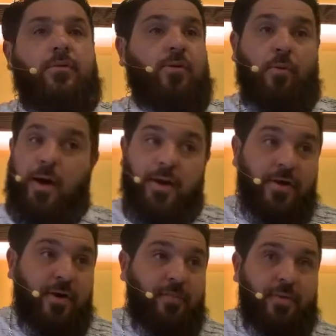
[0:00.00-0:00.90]
Don't want to
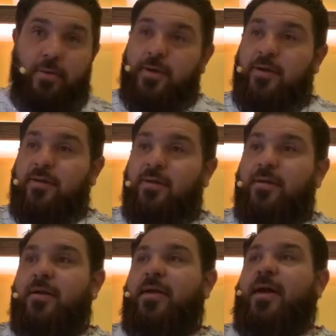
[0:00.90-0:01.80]
do it, but I will.
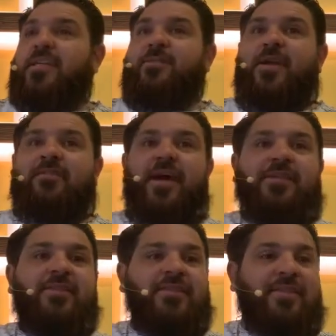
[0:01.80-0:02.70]
As a matter of
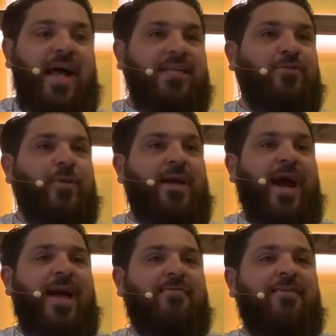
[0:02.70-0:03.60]
fact, this last week I
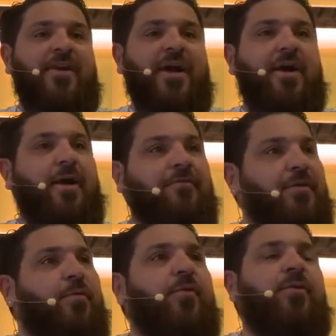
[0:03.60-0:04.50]
had a very
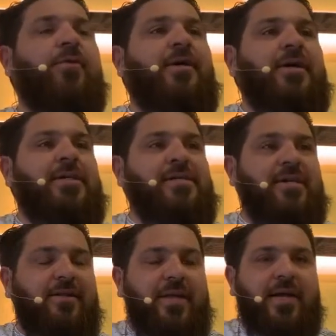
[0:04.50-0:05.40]
uncomfortable
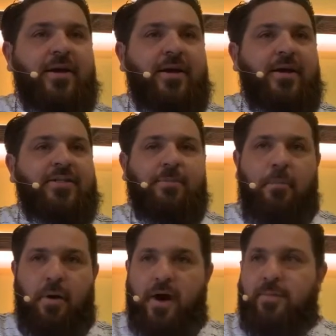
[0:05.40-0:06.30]
dealing because I'm a
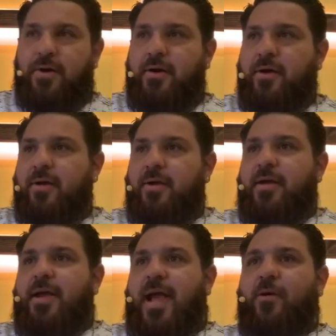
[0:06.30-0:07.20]
barber,
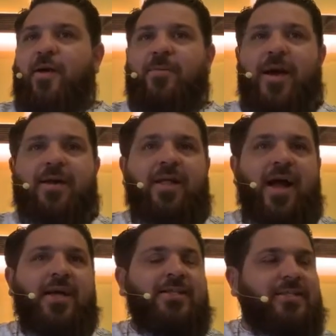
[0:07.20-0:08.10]
and one of my
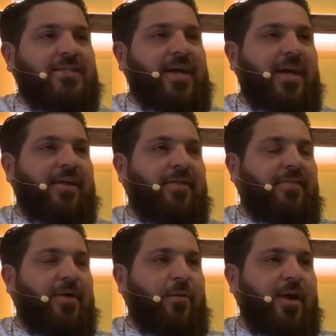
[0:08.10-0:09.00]
clients decided that
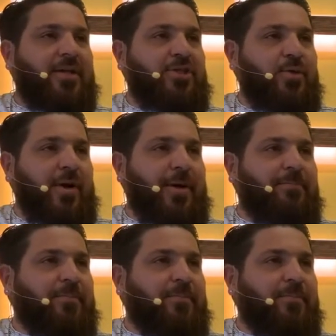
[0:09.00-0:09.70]
they wanted to uh,